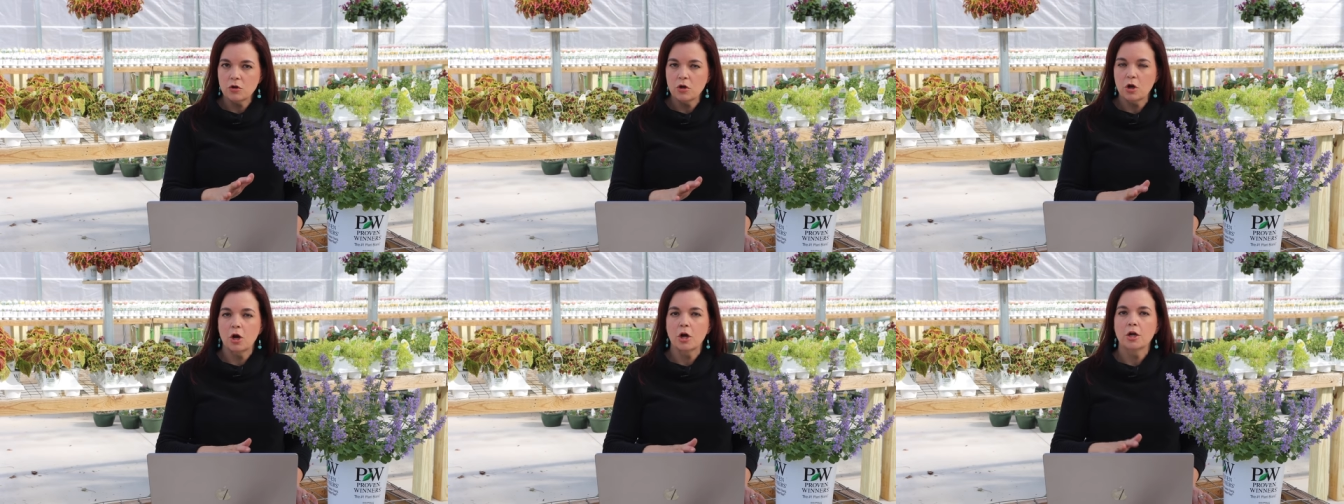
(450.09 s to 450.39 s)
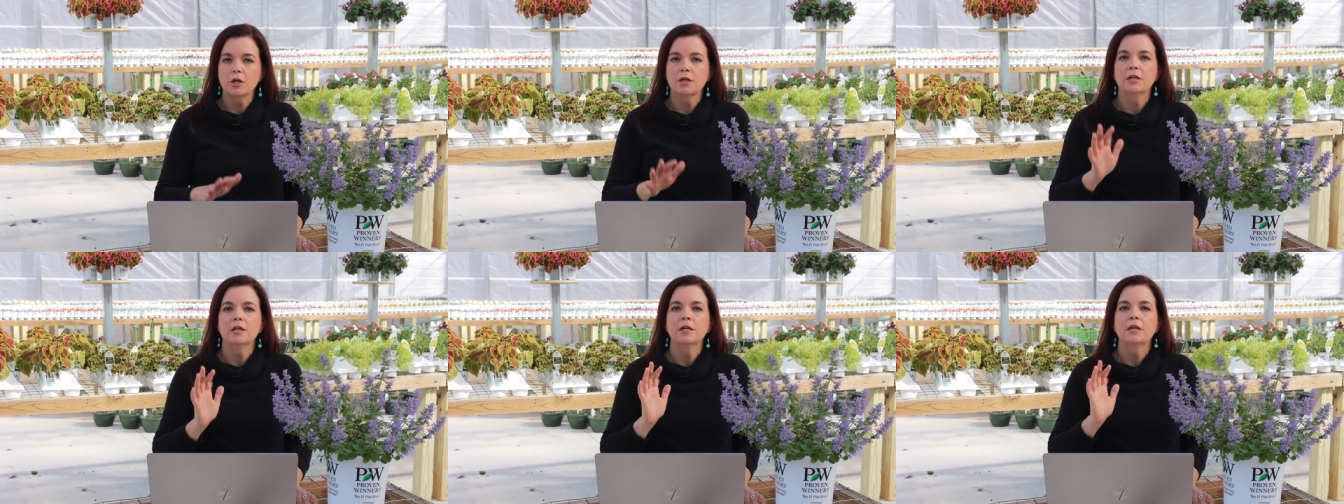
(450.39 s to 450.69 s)

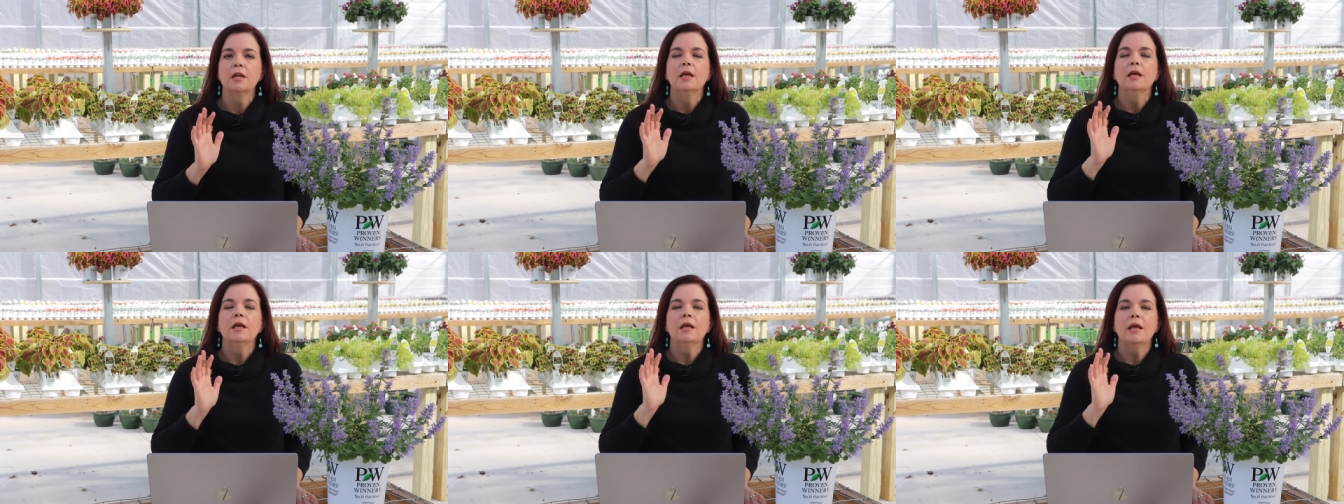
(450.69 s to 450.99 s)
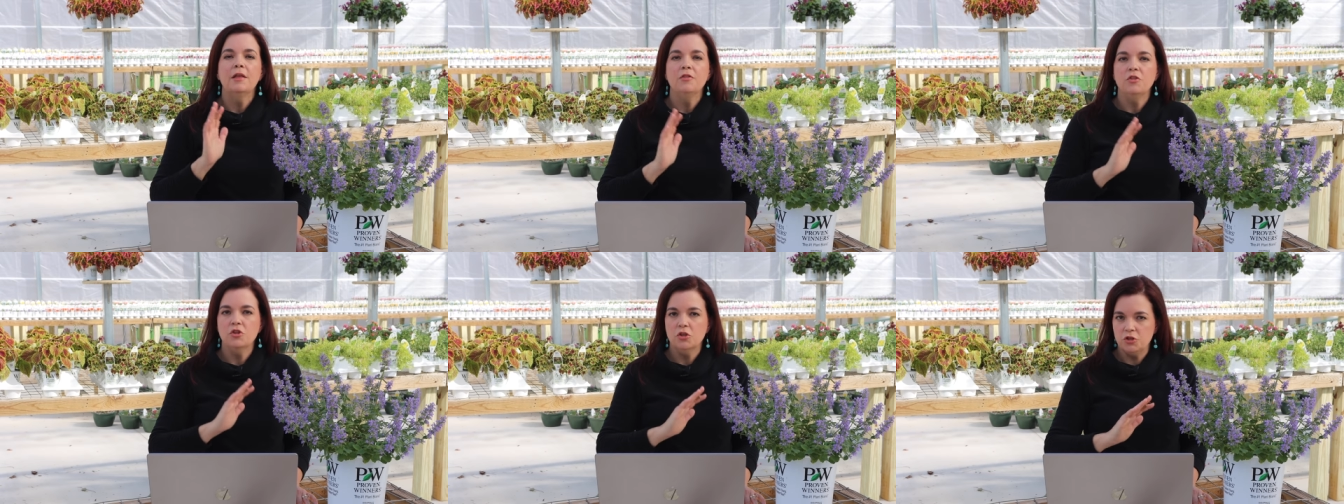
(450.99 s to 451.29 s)
garden
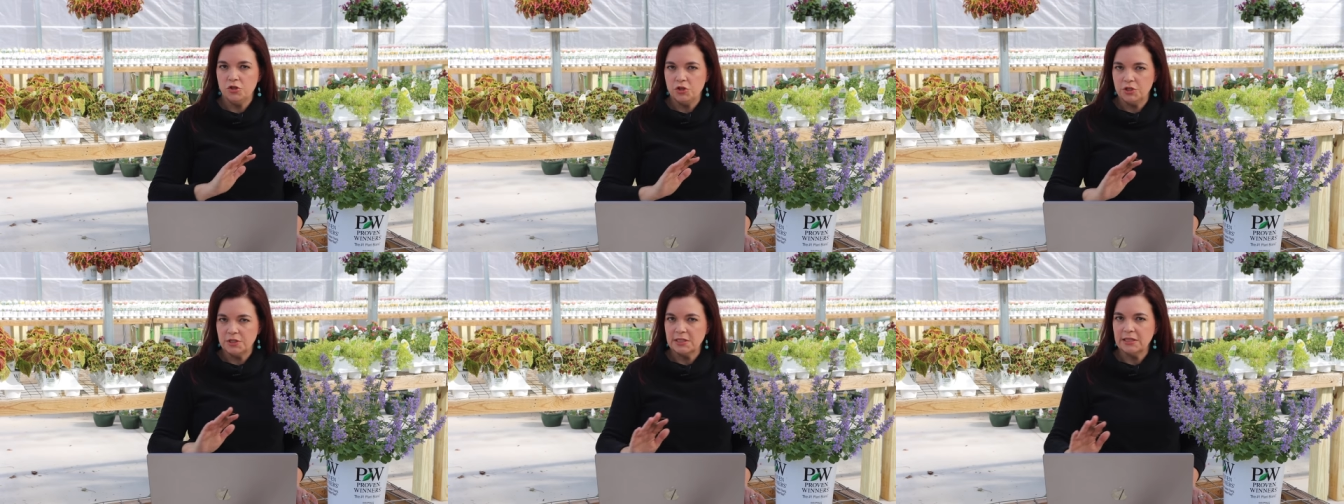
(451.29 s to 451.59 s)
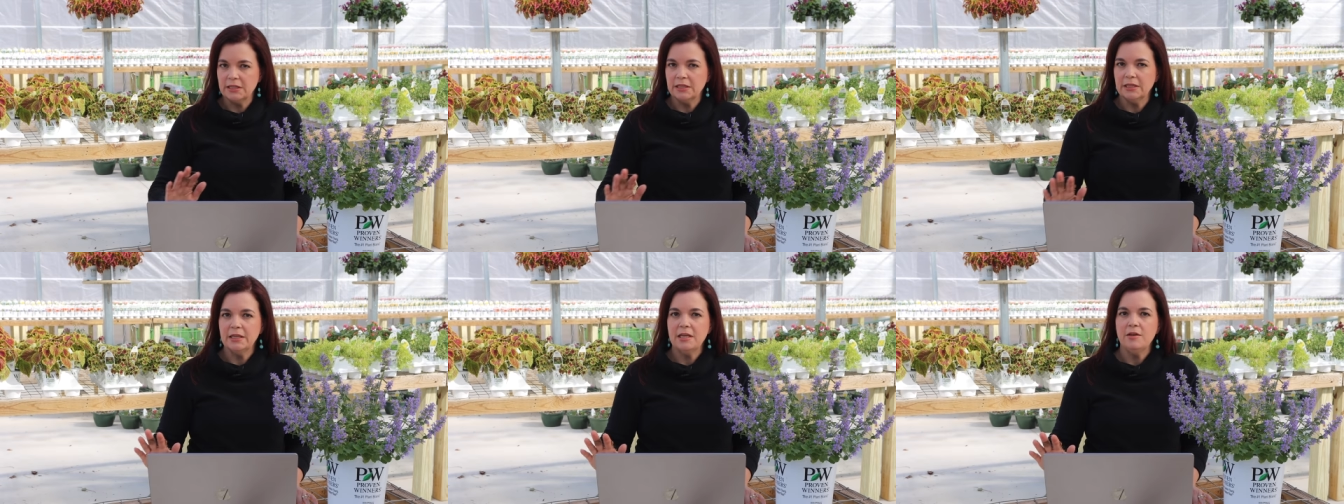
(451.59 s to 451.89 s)
and then just
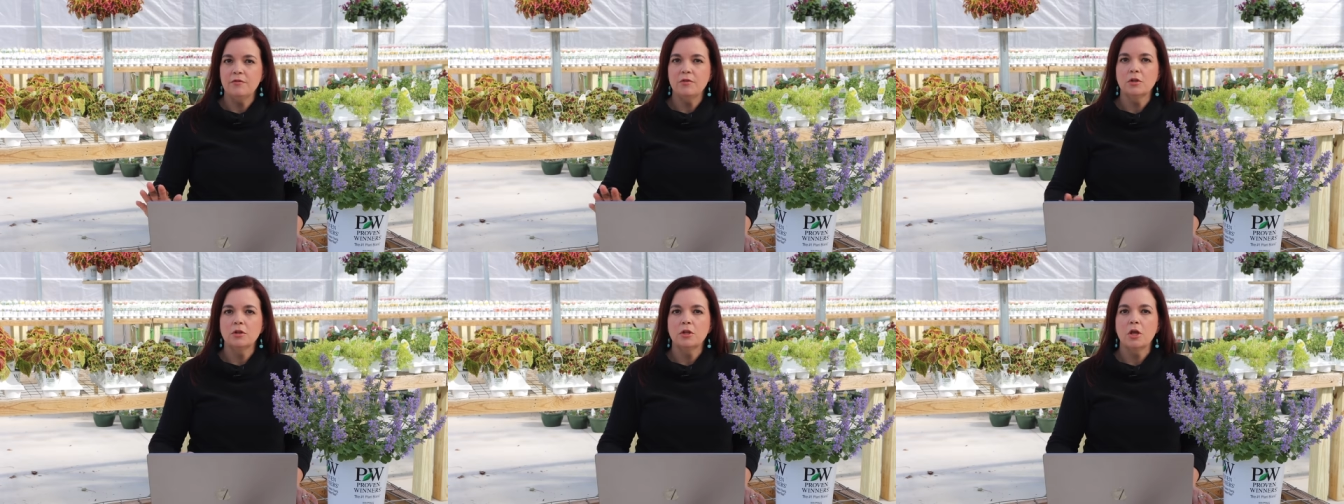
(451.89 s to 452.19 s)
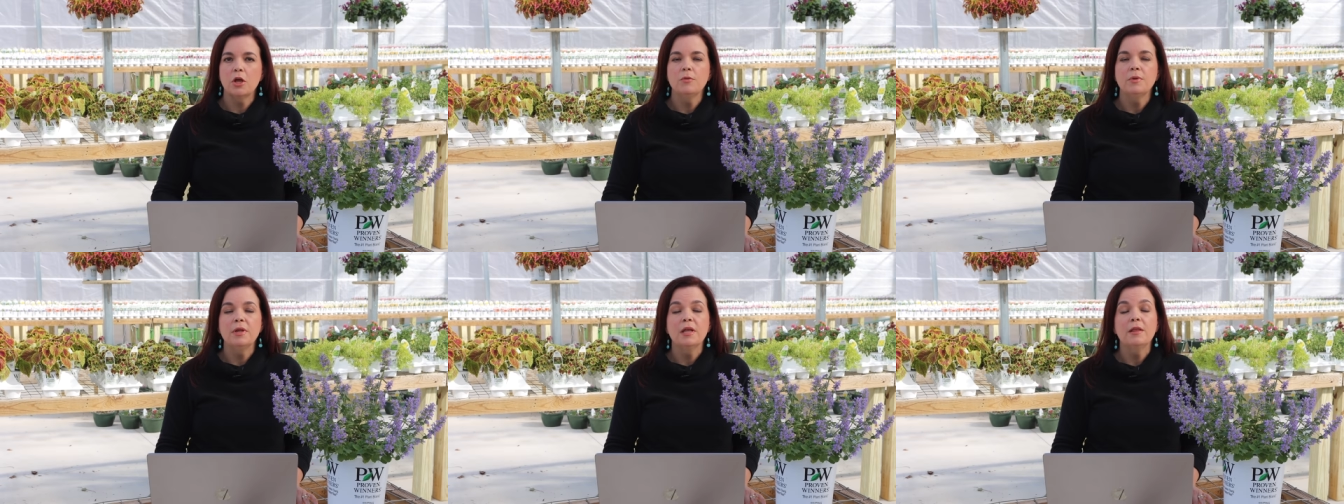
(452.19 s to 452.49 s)
leave it alone.